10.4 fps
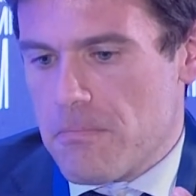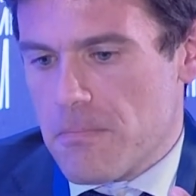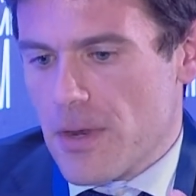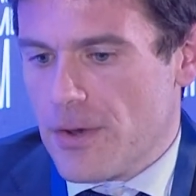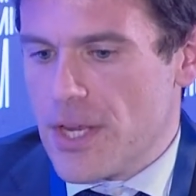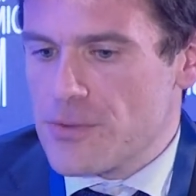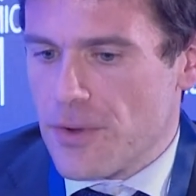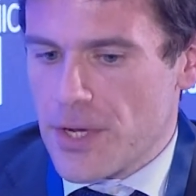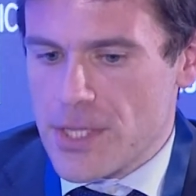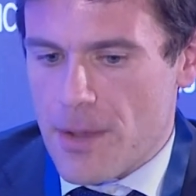Greece,
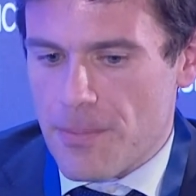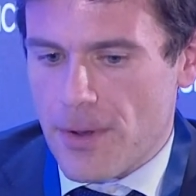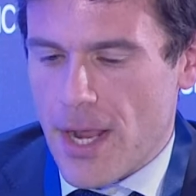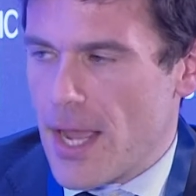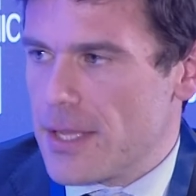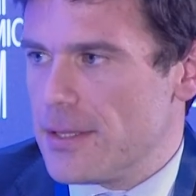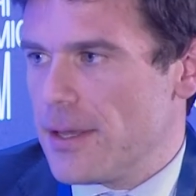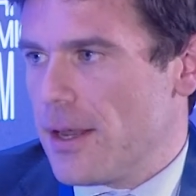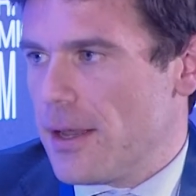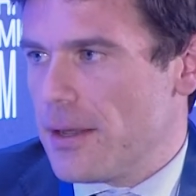for example, had
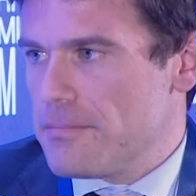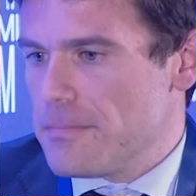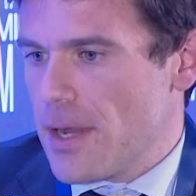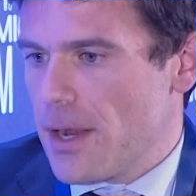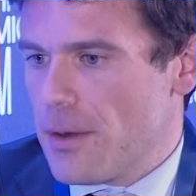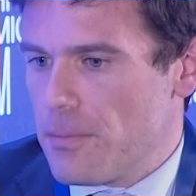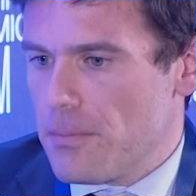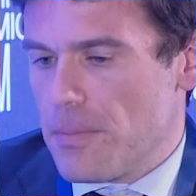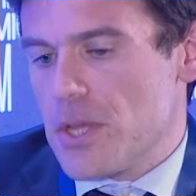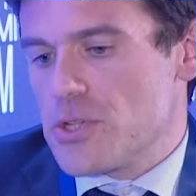an
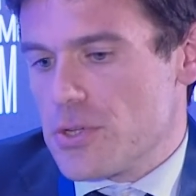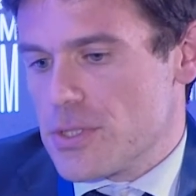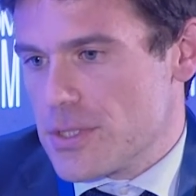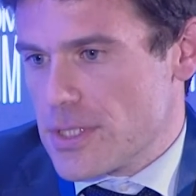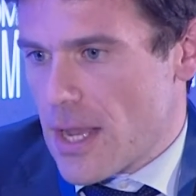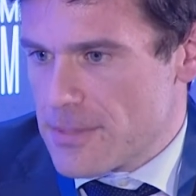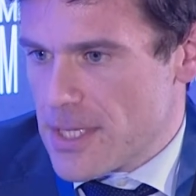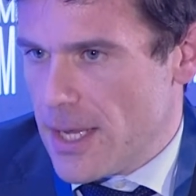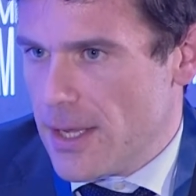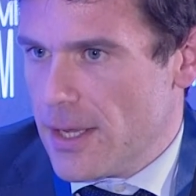ambitious, some
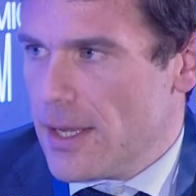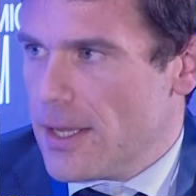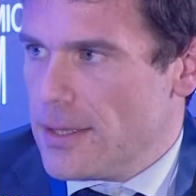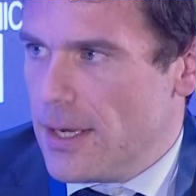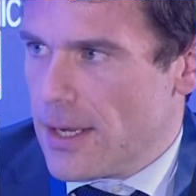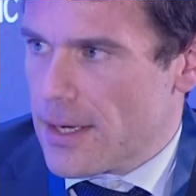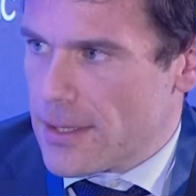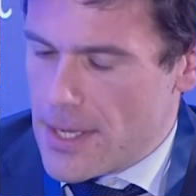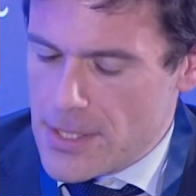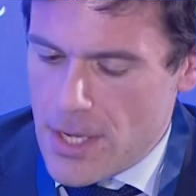say,
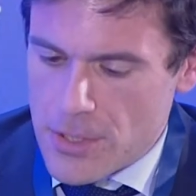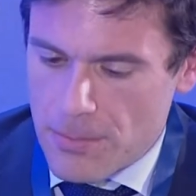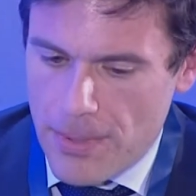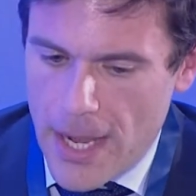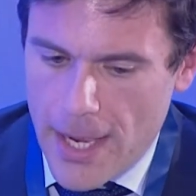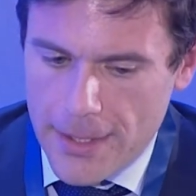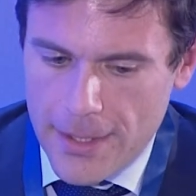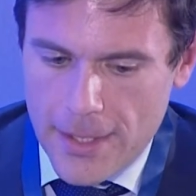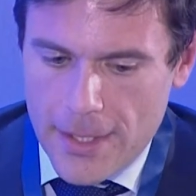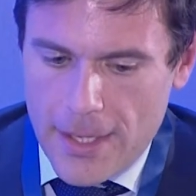delignitization plan,
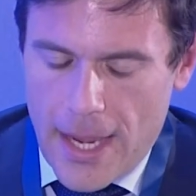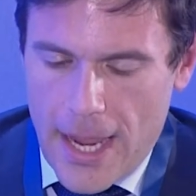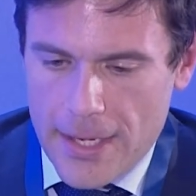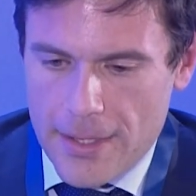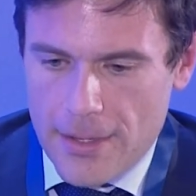and